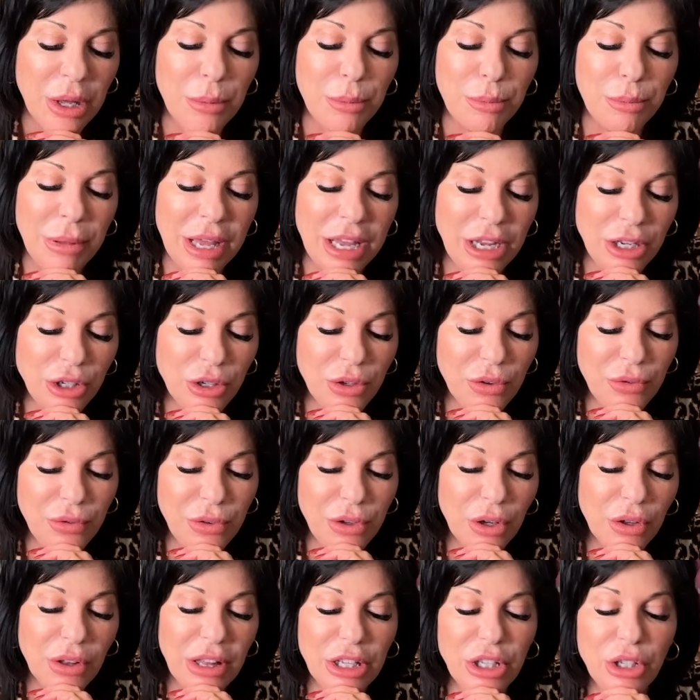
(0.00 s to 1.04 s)
made you
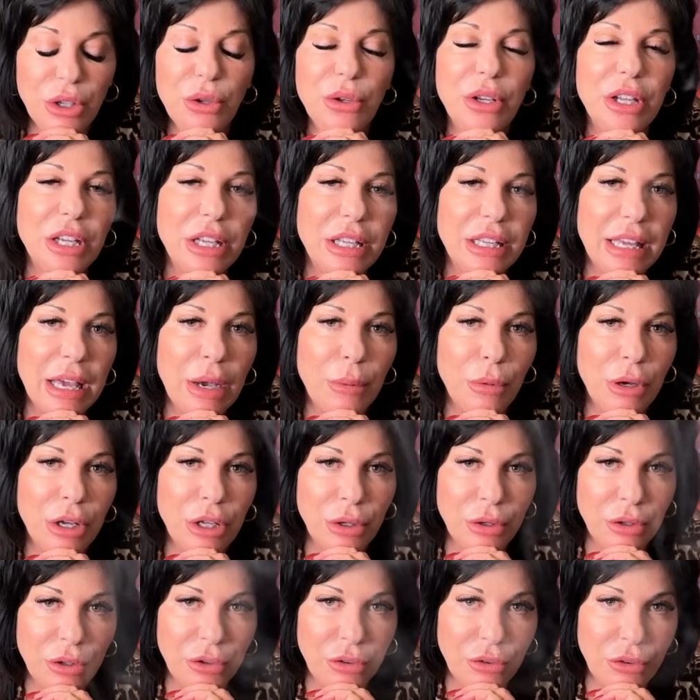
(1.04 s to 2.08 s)
feel like you didn't get what
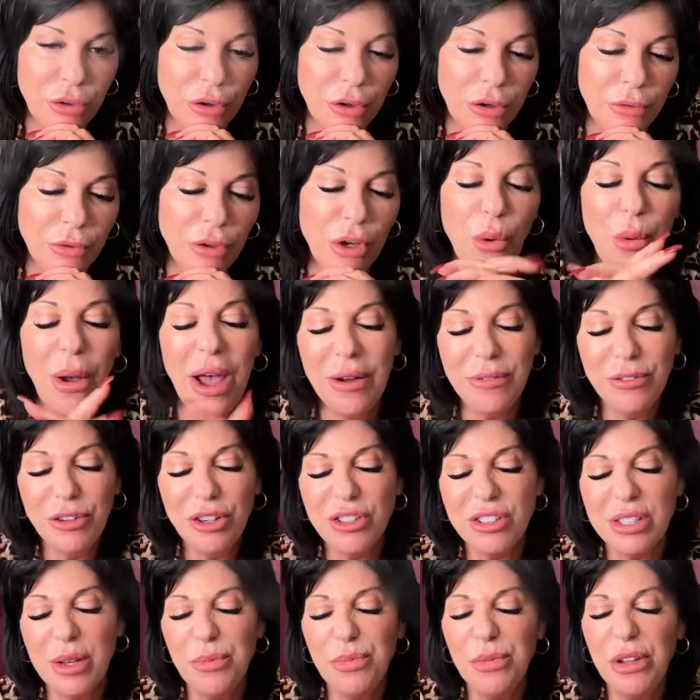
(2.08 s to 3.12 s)
you deserve. Go after
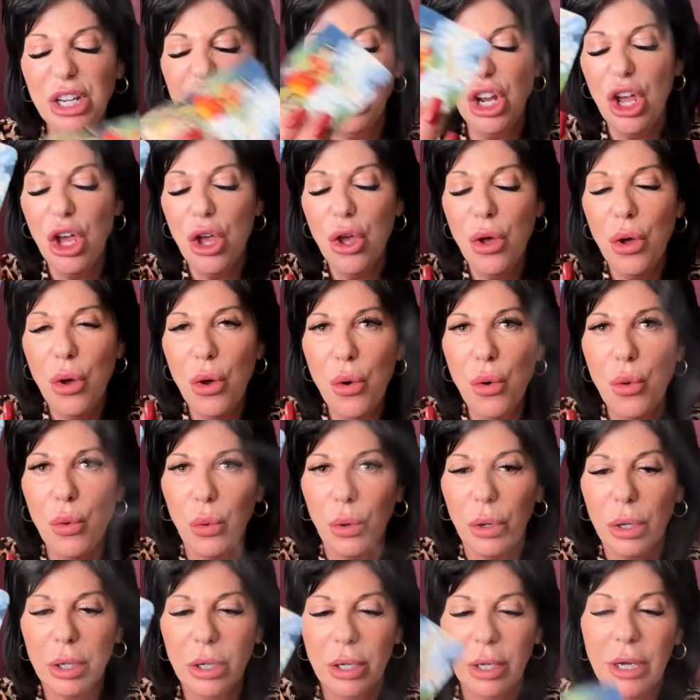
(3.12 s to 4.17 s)
something
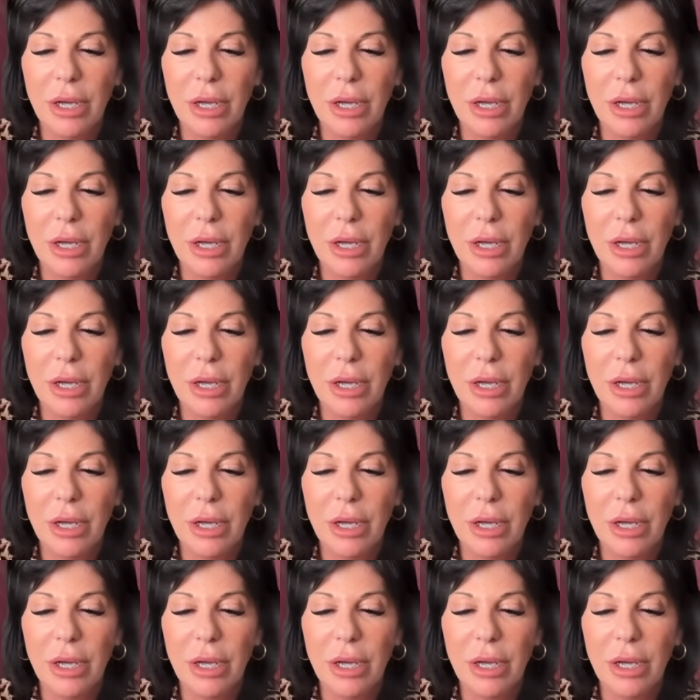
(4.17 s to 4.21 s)
new.